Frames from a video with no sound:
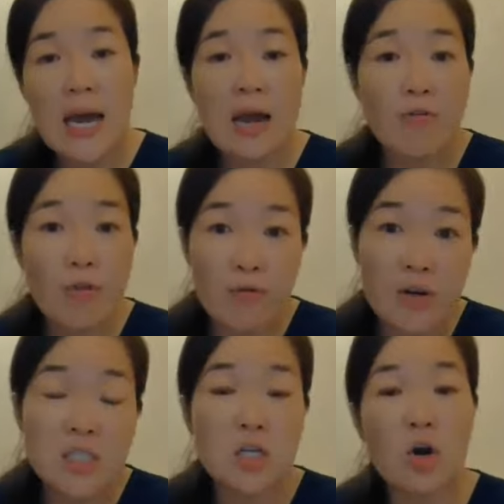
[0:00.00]
and
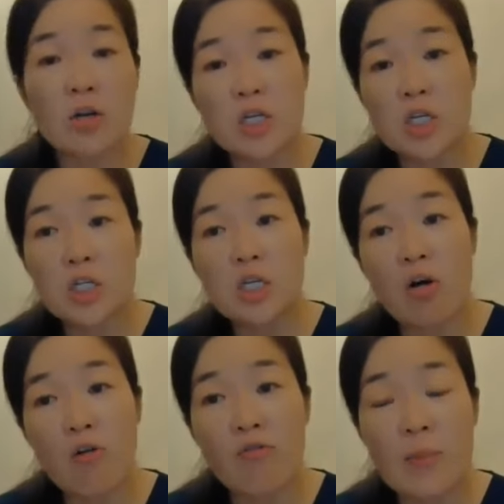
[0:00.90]
reverse the condition
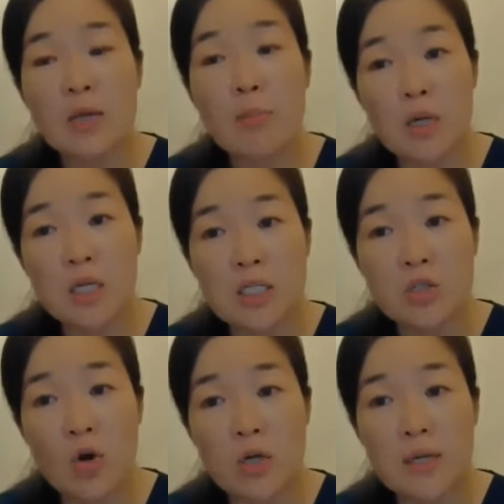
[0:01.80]
of metabolic
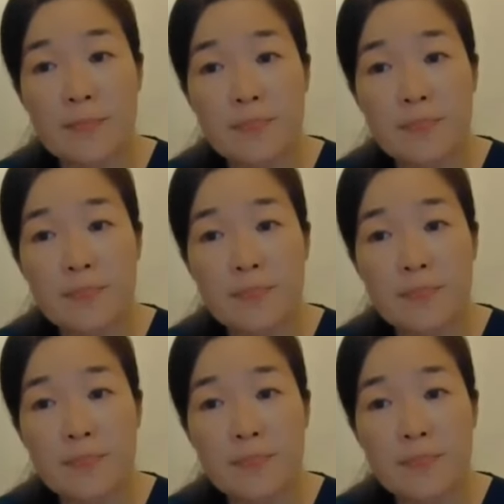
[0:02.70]
disorder.